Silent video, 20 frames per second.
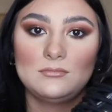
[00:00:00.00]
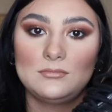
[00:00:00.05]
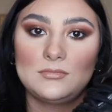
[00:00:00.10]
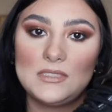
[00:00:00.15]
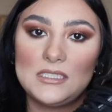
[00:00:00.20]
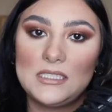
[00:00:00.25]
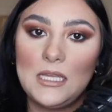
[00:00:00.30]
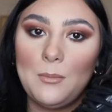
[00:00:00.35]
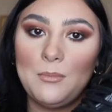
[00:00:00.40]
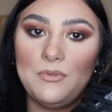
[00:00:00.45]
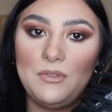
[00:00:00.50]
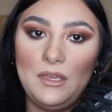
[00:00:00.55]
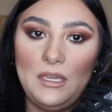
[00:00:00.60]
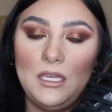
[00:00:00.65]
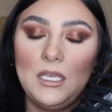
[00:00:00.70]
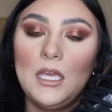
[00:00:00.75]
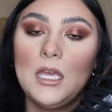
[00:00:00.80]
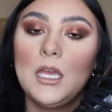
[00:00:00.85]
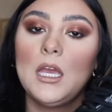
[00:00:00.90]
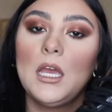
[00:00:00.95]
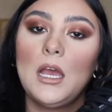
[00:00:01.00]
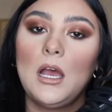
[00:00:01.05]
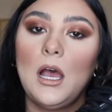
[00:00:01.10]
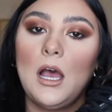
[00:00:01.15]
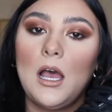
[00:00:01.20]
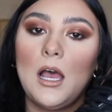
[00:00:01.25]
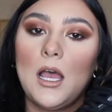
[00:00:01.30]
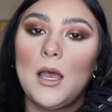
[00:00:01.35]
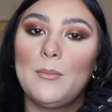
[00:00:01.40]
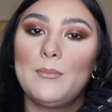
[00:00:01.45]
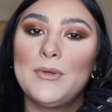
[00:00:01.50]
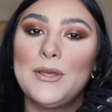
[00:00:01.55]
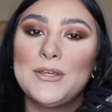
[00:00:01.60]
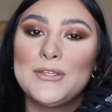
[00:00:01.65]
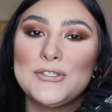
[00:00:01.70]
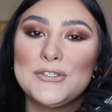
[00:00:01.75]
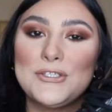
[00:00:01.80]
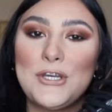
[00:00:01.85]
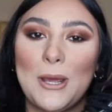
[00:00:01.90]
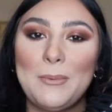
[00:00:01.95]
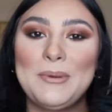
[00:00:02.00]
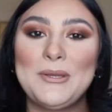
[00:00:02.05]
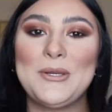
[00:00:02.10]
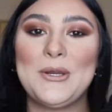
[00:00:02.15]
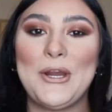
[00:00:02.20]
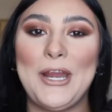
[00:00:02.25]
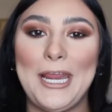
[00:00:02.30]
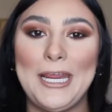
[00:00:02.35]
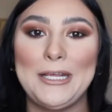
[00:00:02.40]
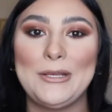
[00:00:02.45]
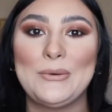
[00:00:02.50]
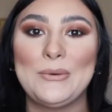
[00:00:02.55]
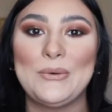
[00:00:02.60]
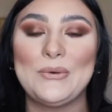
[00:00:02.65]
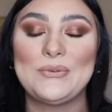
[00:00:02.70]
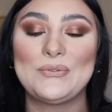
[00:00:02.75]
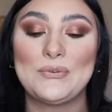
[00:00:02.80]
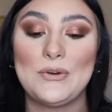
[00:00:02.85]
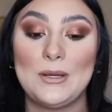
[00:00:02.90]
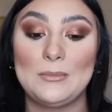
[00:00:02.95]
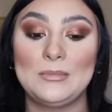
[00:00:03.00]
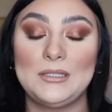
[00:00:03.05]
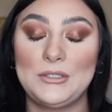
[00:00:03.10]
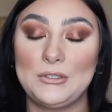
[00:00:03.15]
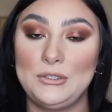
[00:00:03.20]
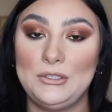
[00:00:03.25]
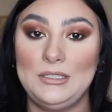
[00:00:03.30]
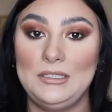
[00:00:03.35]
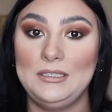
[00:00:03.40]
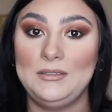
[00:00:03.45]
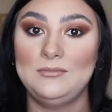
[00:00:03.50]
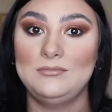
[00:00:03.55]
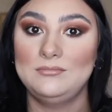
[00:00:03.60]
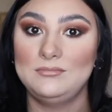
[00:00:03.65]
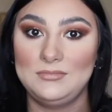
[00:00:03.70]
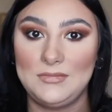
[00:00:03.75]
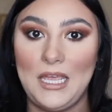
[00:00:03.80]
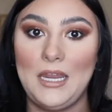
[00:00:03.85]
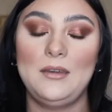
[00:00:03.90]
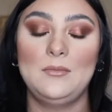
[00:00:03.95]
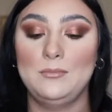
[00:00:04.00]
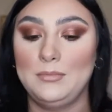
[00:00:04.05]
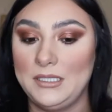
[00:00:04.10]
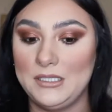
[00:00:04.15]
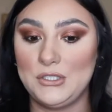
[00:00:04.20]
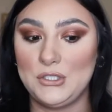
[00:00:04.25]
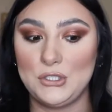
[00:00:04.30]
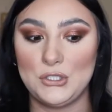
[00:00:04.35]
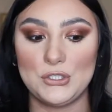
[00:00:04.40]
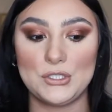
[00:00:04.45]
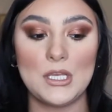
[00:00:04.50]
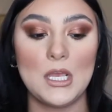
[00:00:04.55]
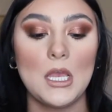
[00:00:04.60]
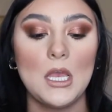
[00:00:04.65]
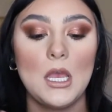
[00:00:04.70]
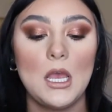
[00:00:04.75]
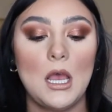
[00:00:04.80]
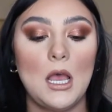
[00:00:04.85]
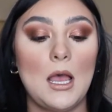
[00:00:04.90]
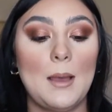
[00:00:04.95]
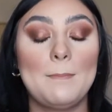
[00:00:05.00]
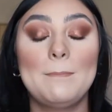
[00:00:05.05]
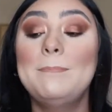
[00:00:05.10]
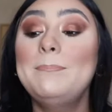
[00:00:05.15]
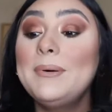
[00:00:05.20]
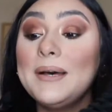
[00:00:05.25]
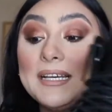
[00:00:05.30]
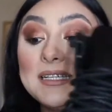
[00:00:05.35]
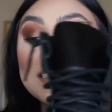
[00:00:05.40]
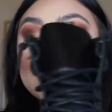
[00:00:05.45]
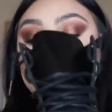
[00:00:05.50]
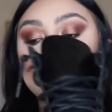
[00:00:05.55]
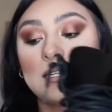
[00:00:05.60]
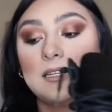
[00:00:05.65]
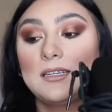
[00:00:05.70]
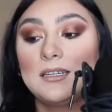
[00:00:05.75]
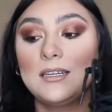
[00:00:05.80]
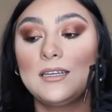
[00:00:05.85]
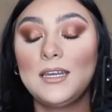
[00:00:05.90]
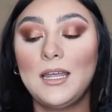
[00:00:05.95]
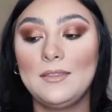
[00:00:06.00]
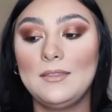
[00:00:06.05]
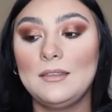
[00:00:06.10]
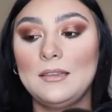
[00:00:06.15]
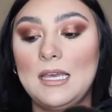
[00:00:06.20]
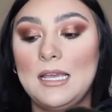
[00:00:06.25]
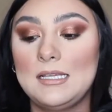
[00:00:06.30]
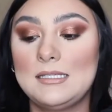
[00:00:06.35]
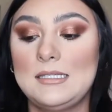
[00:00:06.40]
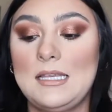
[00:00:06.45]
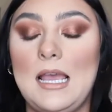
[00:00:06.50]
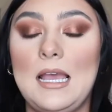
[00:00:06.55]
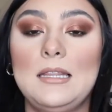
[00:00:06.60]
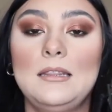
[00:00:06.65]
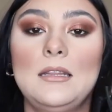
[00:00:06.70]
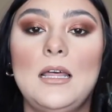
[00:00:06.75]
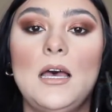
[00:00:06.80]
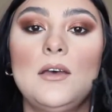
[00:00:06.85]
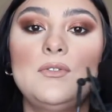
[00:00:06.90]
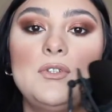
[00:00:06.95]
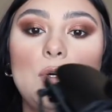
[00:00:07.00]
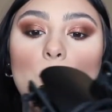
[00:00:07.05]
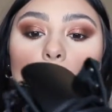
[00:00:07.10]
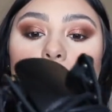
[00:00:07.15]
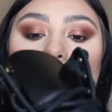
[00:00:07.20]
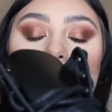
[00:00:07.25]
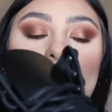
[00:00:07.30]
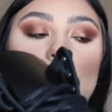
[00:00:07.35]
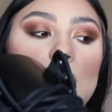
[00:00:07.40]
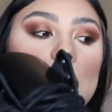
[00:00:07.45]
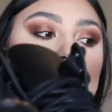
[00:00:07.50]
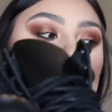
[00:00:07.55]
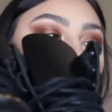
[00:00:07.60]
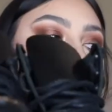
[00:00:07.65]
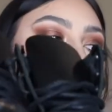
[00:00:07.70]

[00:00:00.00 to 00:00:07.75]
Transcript: something stopping your ankle from literally getting blisters. But nonetheless, I love to wear these to